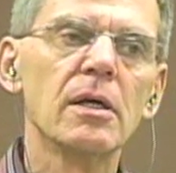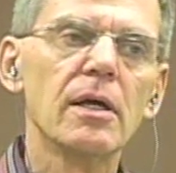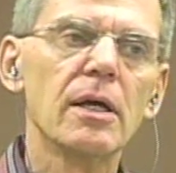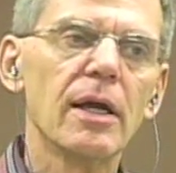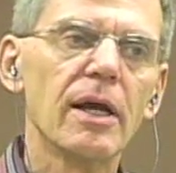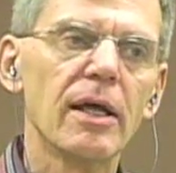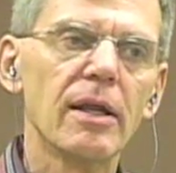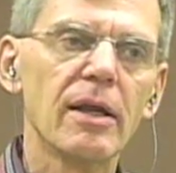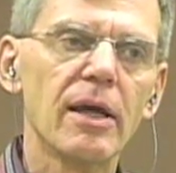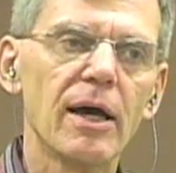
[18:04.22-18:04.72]

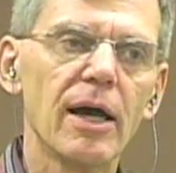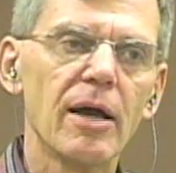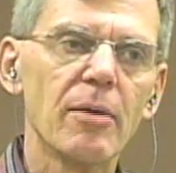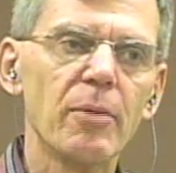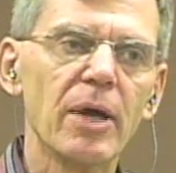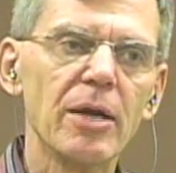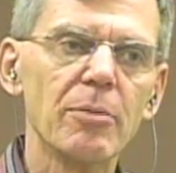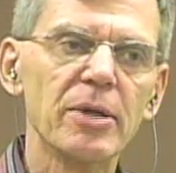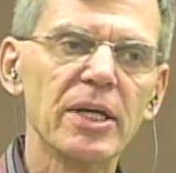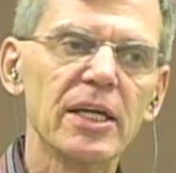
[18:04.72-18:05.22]
And I
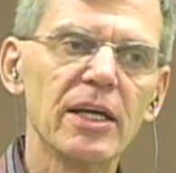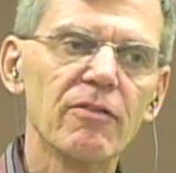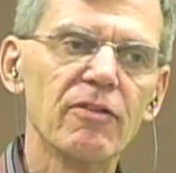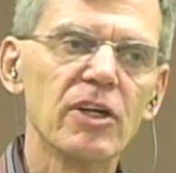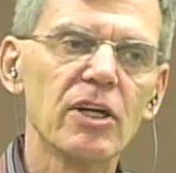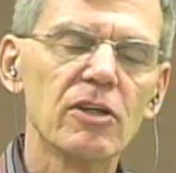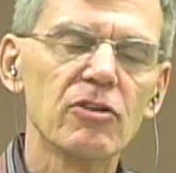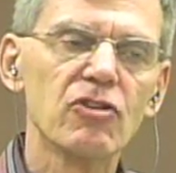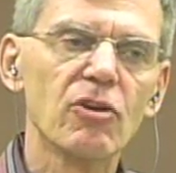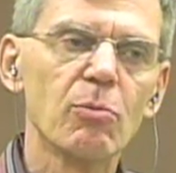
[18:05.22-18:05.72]
may be
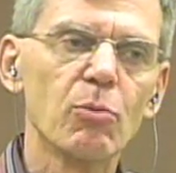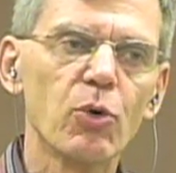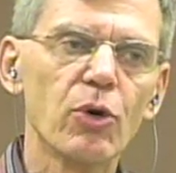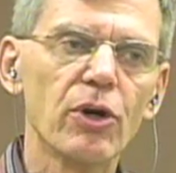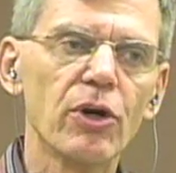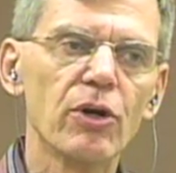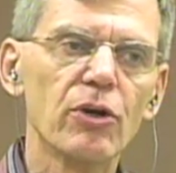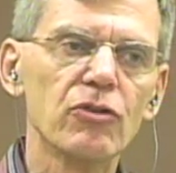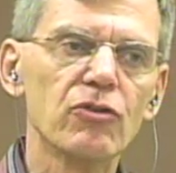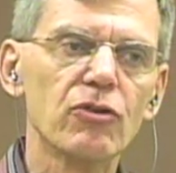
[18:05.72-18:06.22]
giving it some
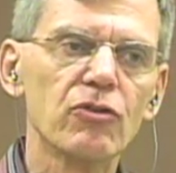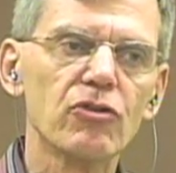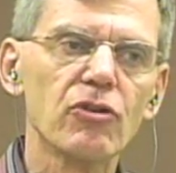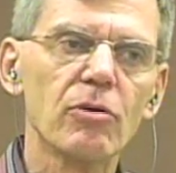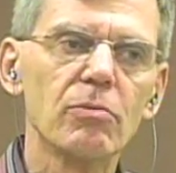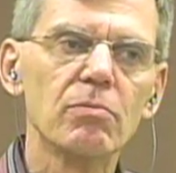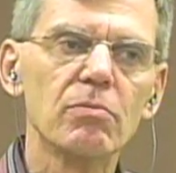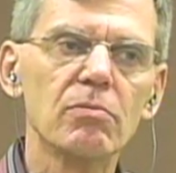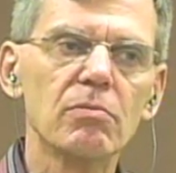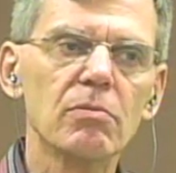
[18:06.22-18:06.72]
words or
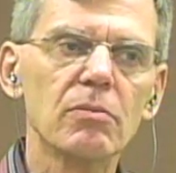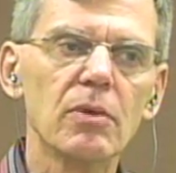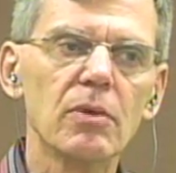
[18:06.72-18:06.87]
some,